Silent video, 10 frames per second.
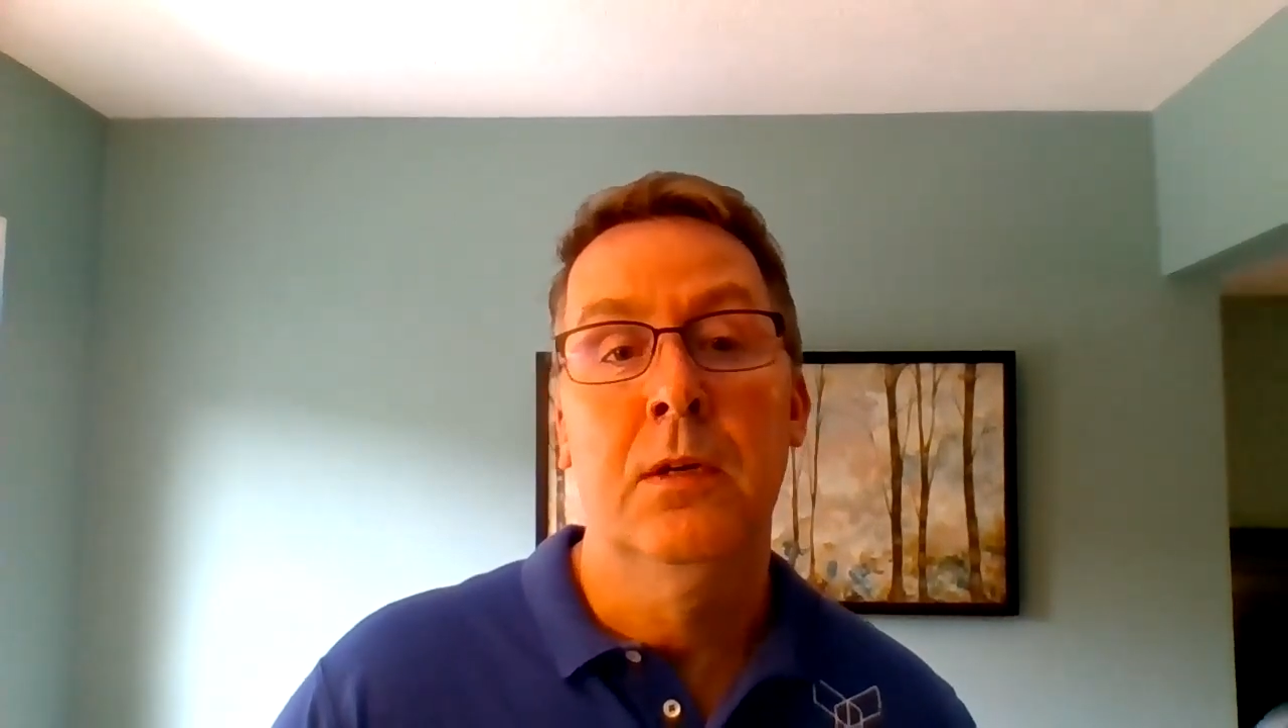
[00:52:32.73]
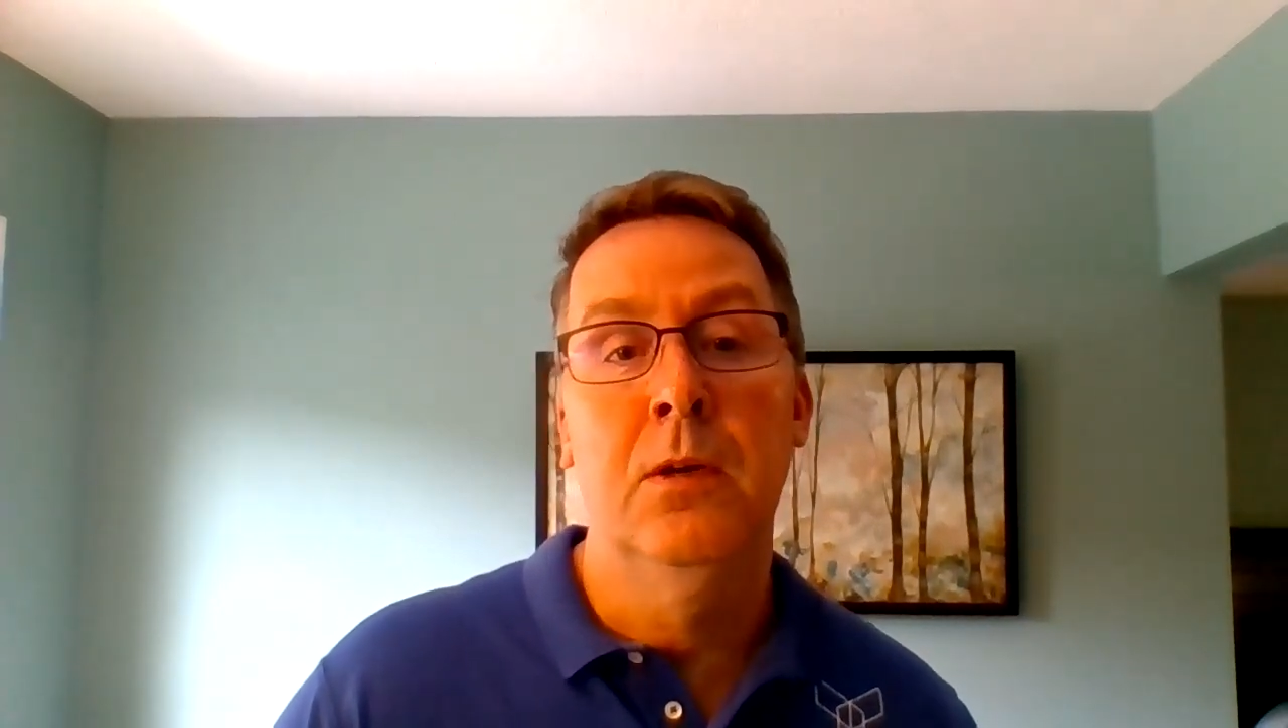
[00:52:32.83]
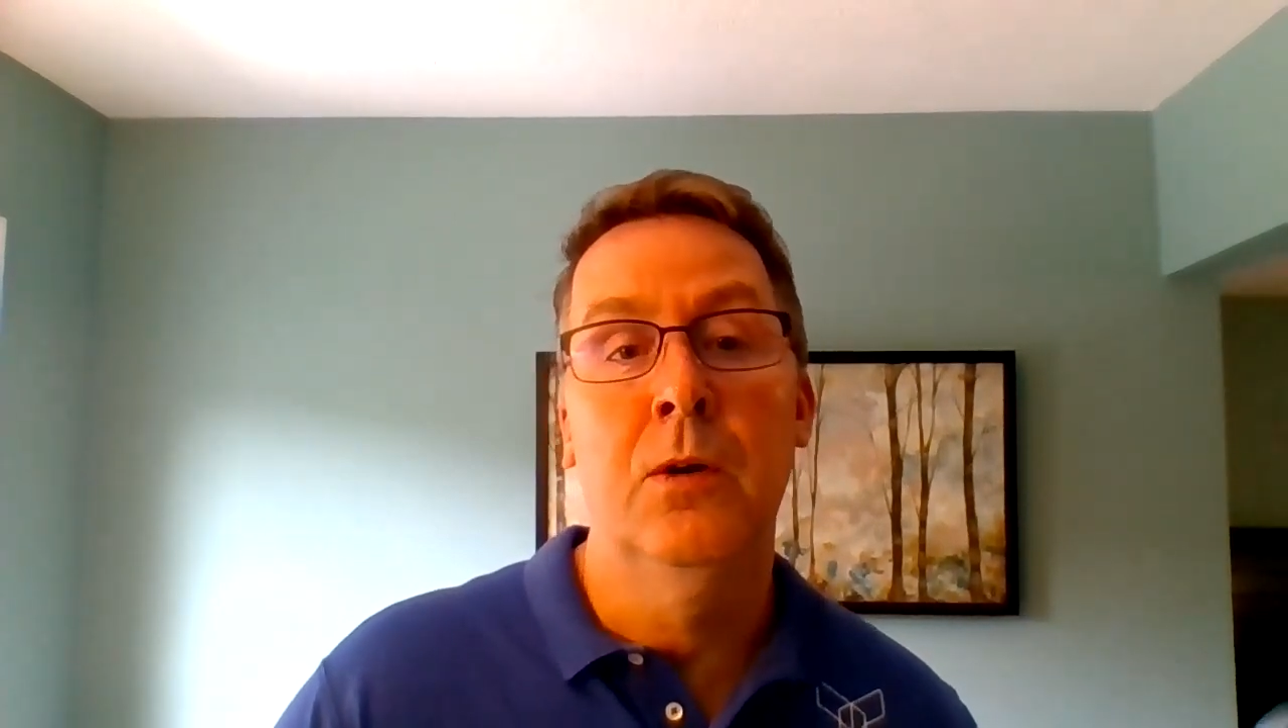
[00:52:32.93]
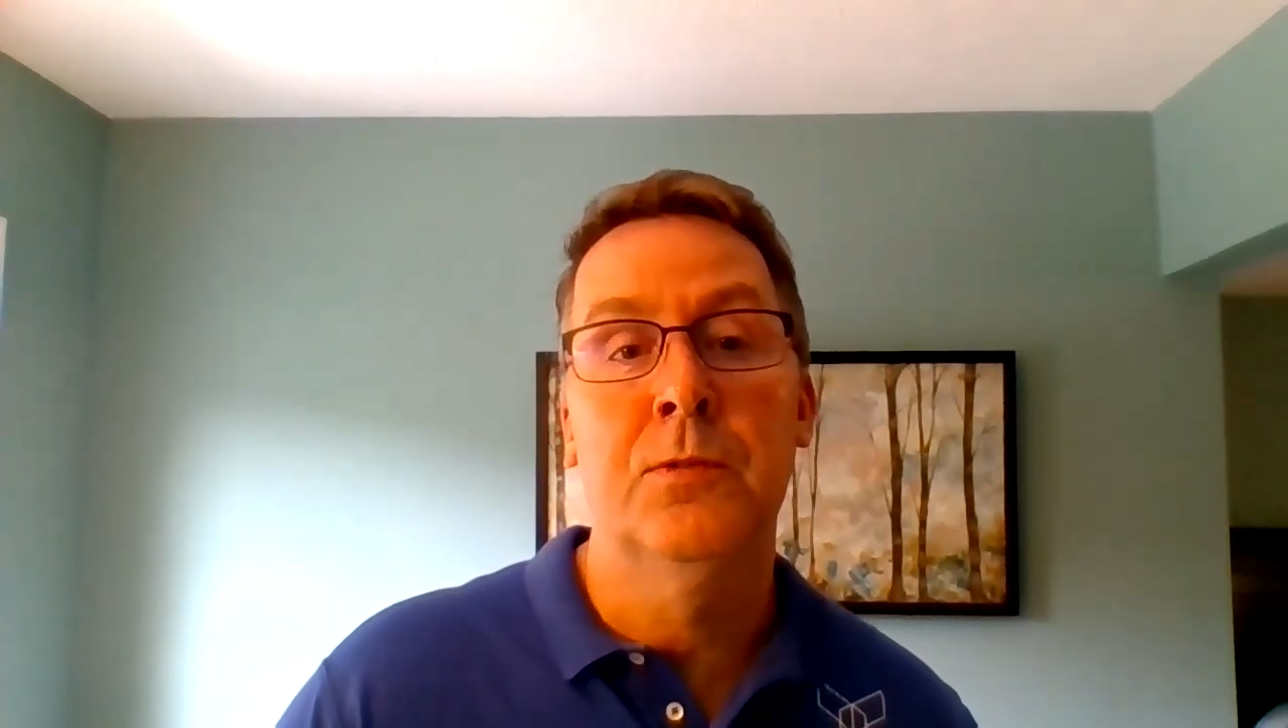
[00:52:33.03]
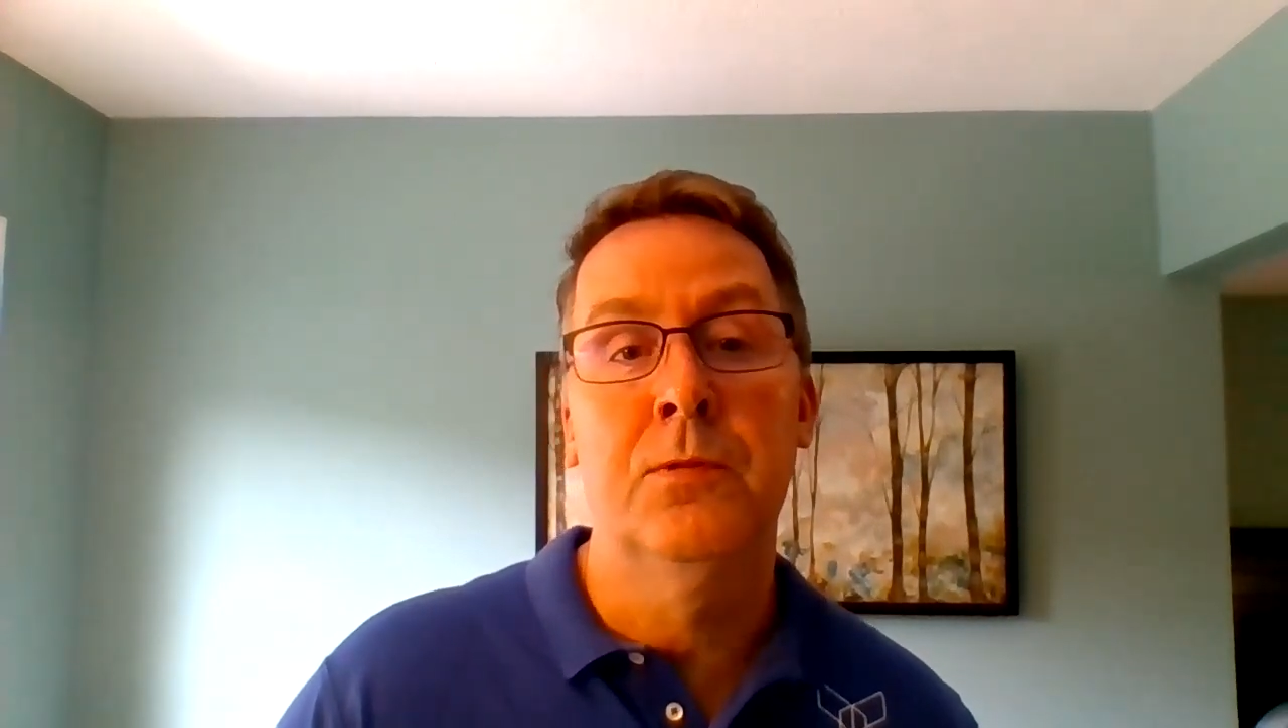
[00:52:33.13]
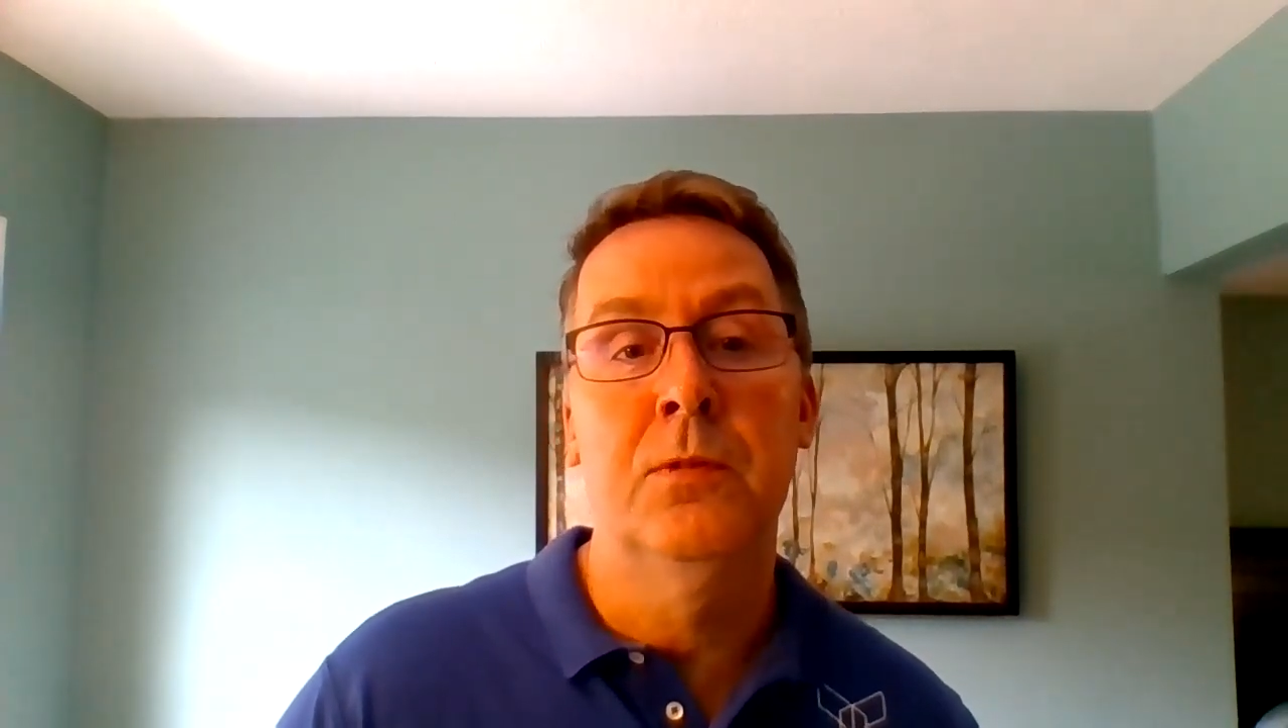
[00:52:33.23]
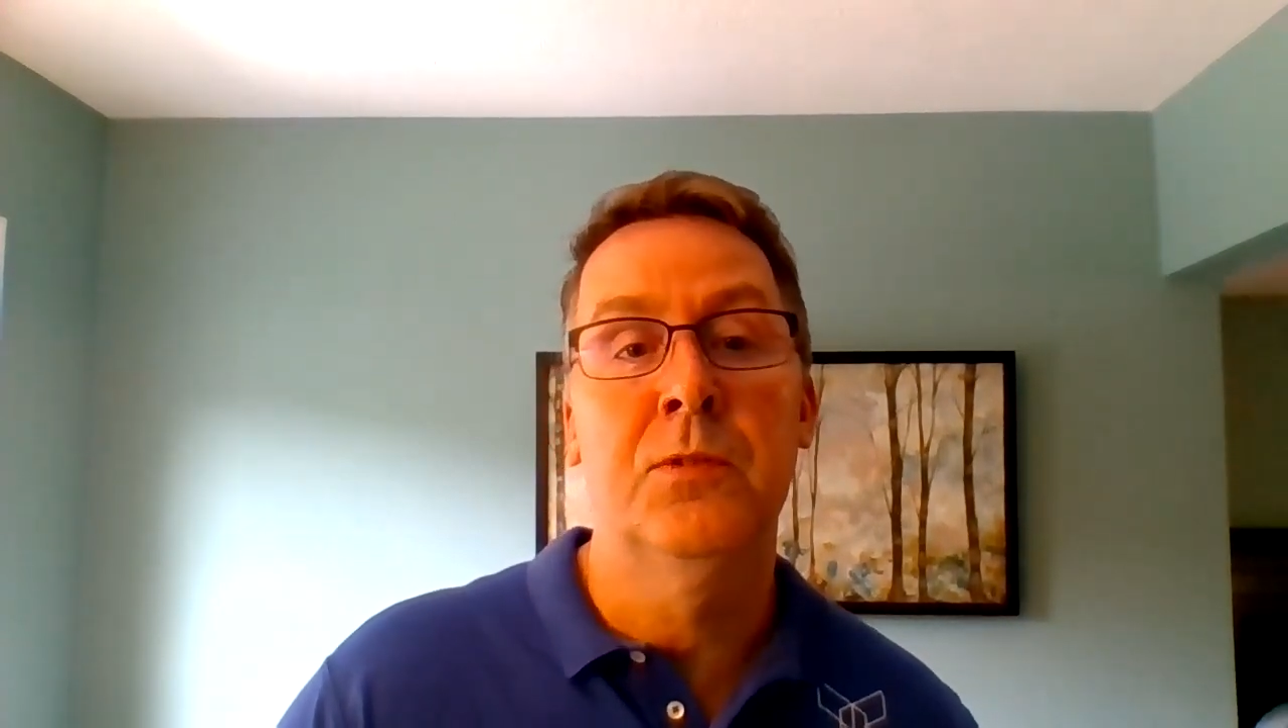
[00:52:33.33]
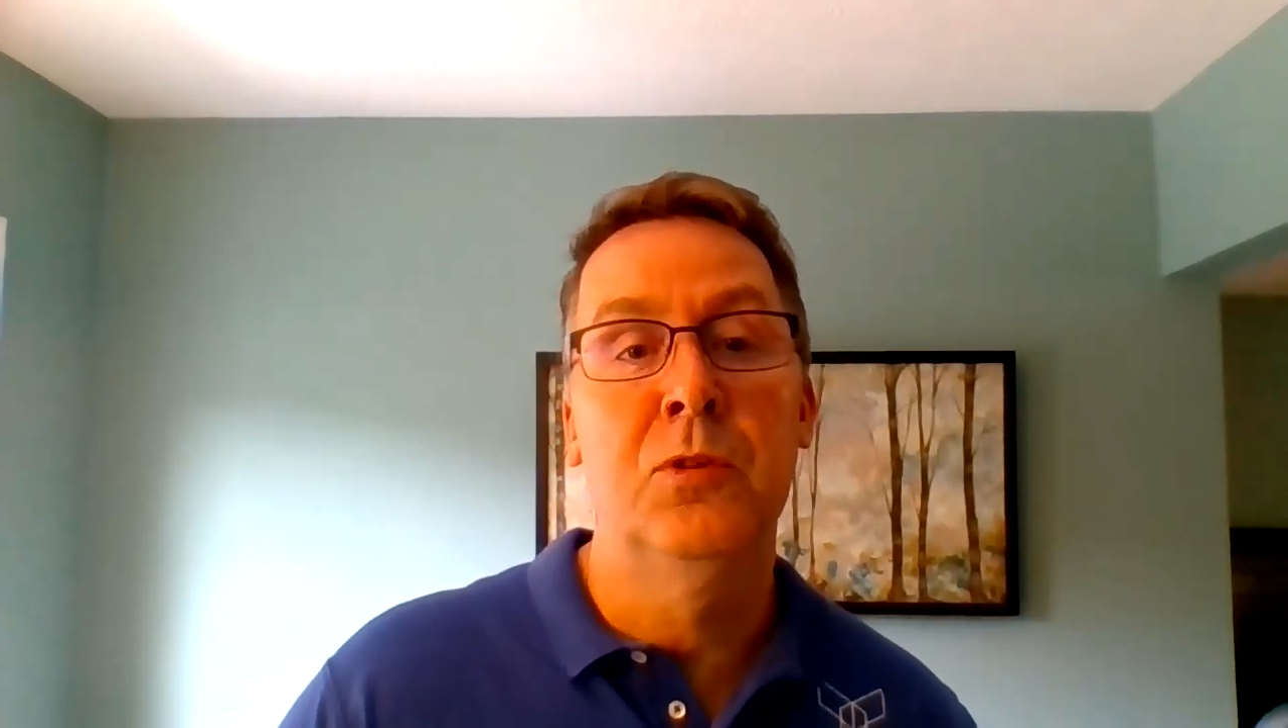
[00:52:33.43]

goes through the